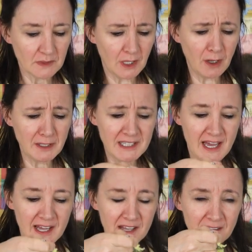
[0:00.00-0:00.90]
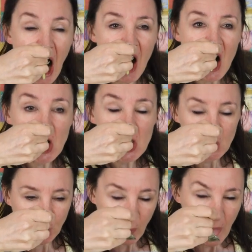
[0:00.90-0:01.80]
Oh, yeah.
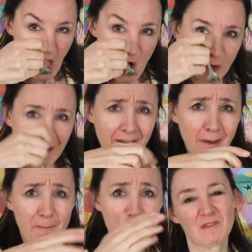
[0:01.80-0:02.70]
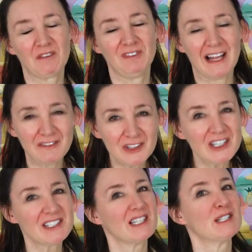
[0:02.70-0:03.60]
Oh, the flavor in
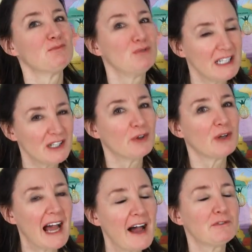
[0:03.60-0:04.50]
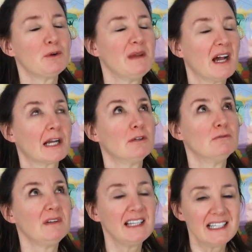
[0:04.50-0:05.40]
this is pretty good. I have to admit, I can
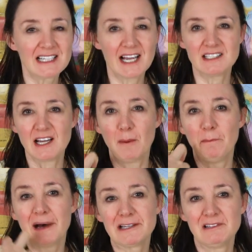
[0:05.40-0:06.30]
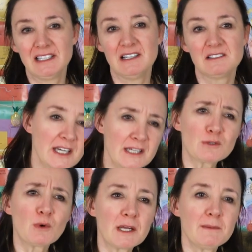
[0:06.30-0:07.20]
really taste how buttery it is. There's
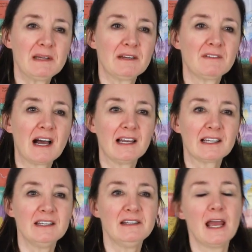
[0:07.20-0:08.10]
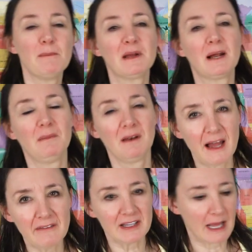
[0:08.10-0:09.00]
quite a bit of garlic in there, but I'm
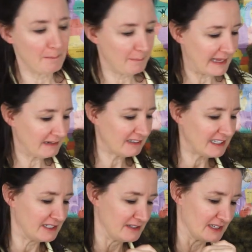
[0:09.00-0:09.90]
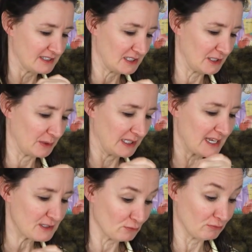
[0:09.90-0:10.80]
loving that butteriness to it.
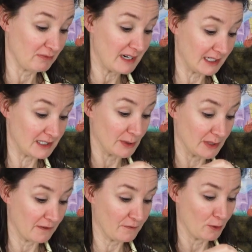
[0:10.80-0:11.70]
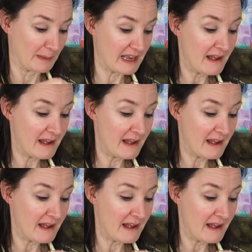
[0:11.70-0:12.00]
That's really doing it for me.